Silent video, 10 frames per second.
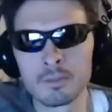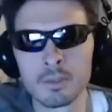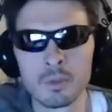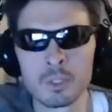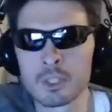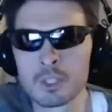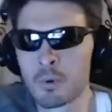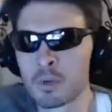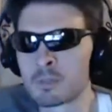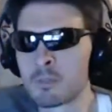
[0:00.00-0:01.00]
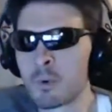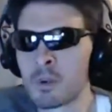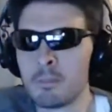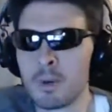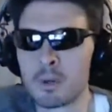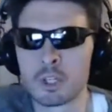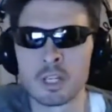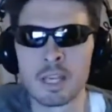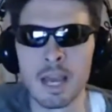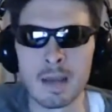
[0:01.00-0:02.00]
ruins sports more than motion
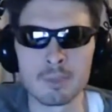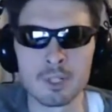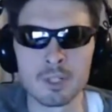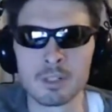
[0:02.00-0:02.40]
capture.